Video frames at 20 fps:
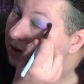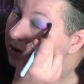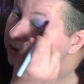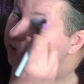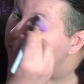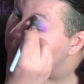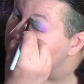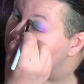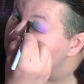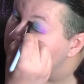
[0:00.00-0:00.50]

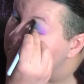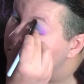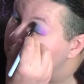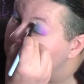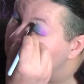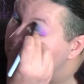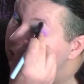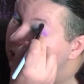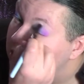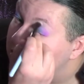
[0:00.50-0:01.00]
other
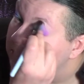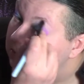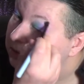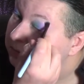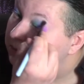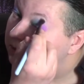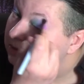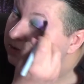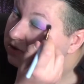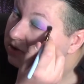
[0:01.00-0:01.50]

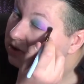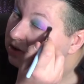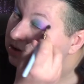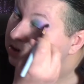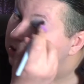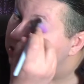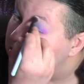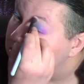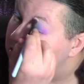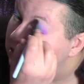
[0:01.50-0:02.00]
randomy
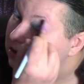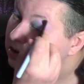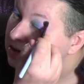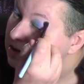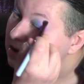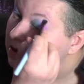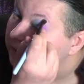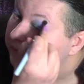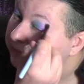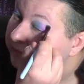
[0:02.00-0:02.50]
bullshit. I
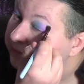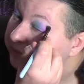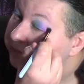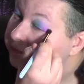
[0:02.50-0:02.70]
don't know.